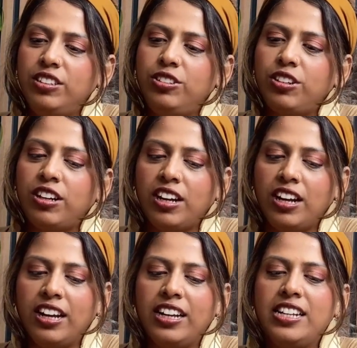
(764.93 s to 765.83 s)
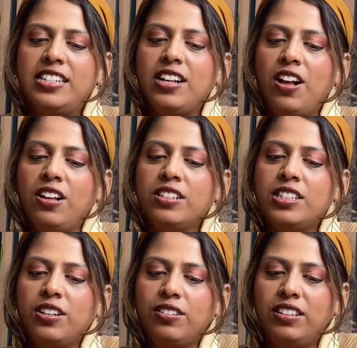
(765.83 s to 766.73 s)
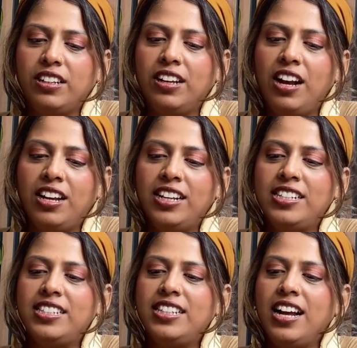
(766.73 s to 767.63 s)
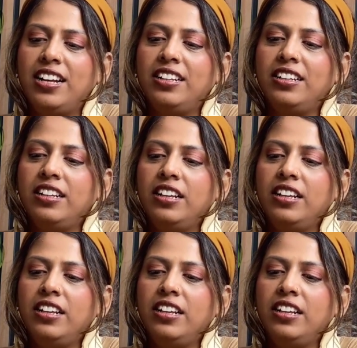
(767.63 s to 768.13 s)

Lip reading: Durga is also the goddess that